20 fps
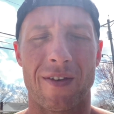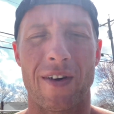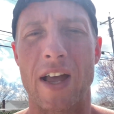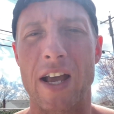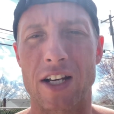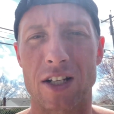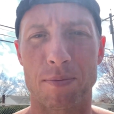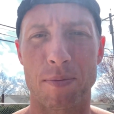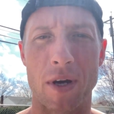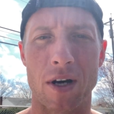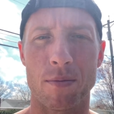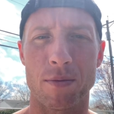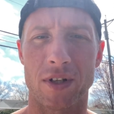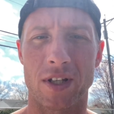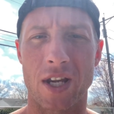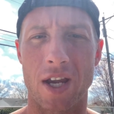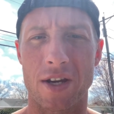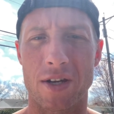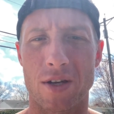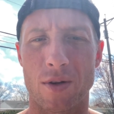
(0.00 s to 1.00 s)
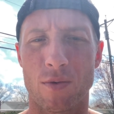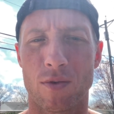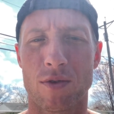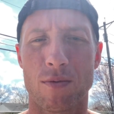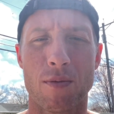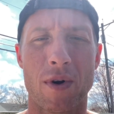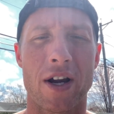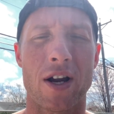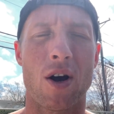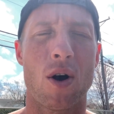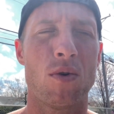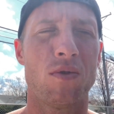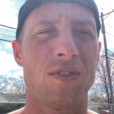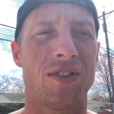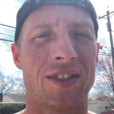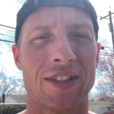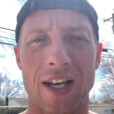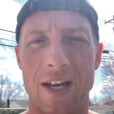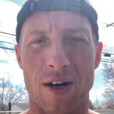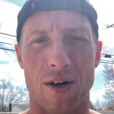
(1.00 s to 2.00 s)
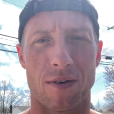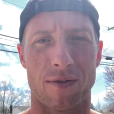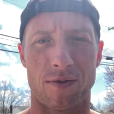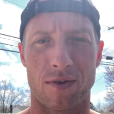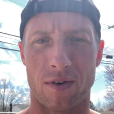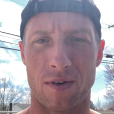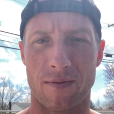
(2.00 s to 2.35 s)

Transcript: experimentation with my own self.